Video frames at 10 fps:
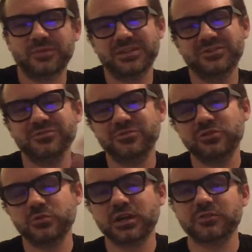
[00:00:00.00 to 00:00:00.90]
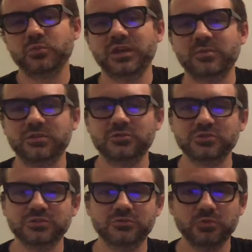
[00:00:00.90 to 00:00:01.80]
I mean, you, you can do it either way, but
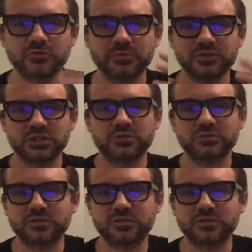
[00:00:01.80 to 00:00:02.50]
usually you move from the general